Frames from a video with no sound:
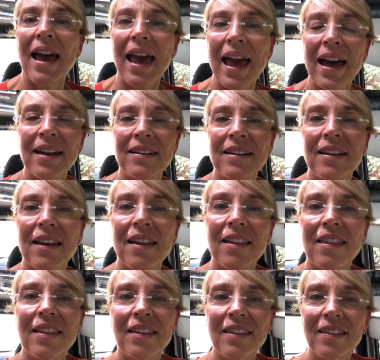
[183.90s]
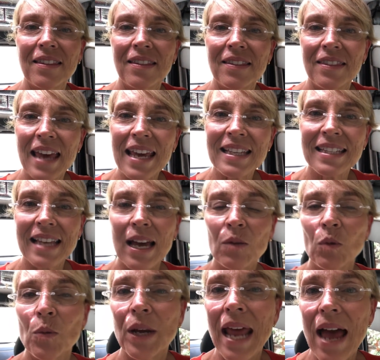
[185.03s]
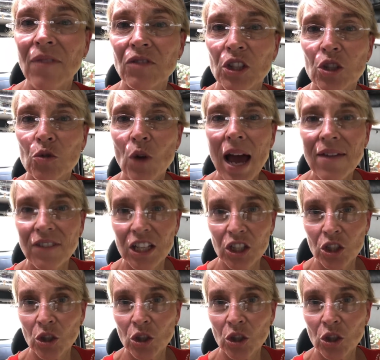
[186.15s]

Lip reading: and they said we would have to drive it